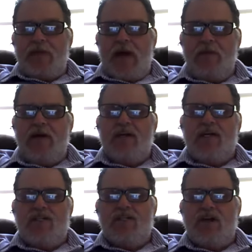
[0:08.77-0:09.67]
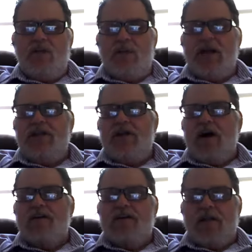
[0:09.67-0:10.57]
I wanted to share my
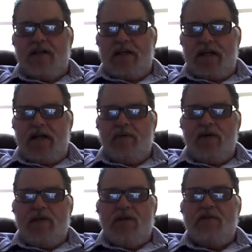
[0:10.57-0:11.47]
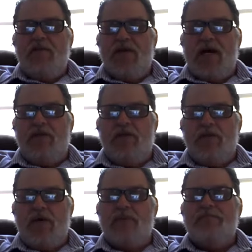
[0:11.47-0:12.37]
thoughts of the day with
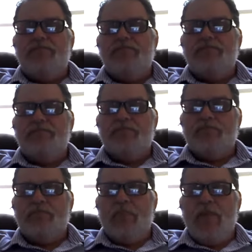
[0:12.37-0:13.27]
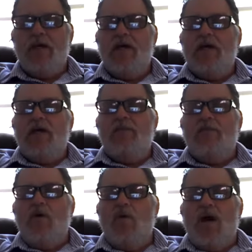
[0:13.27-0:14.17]
everyone.
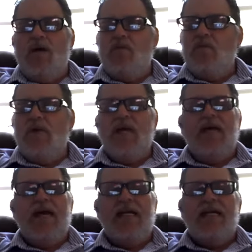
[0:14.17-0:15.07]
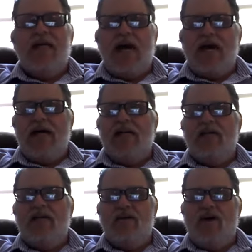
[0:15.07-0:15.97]
For one, we cannot
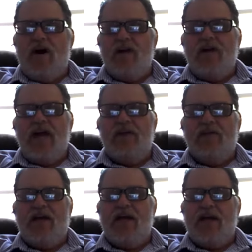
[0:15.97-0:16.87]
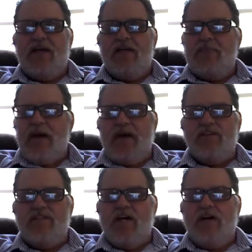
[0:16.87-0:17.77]
do all the advocating by
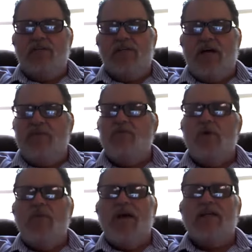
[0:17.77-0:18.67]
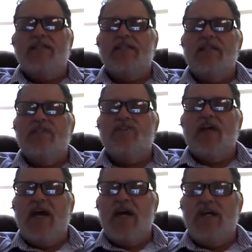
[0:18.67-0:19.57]
ourselves. If we want to see
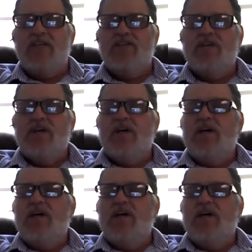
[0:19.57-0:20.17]
change,